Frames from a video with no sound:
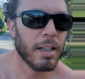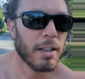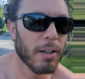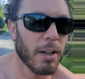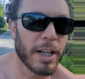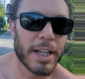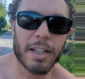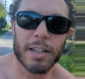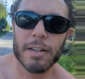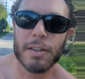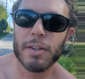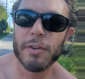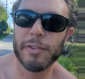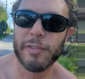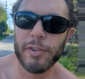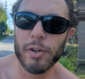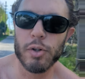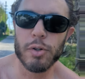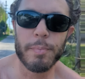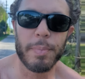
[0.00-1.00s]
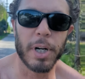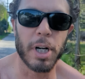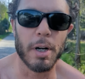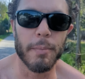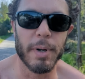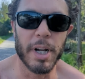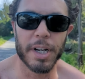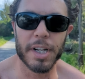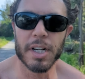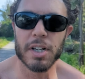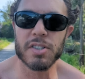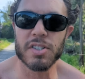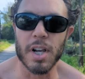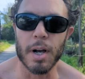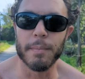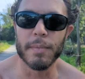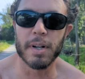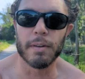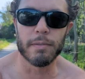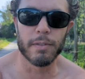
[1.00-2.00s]
Like the food pyramid. Here's
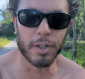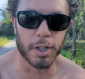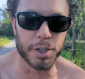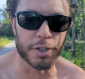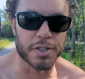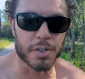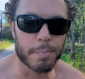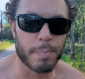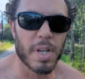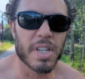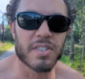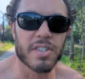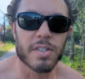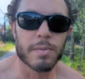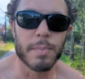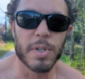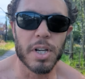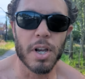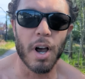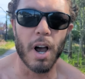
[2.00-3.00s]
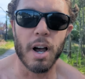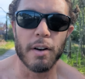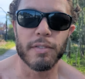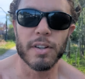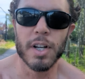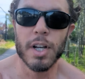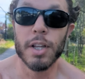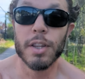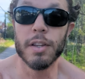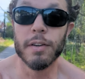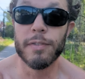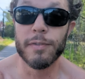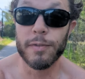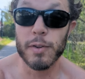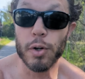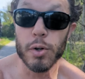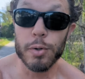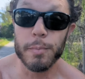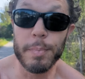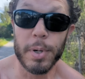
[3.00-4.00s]
something that really just pisses me off. The
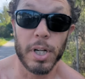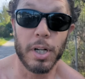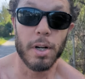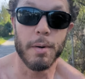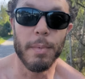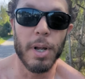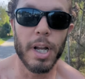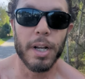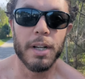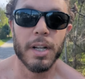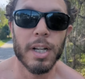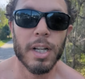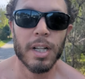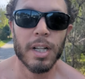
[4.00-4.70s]
food pyramid.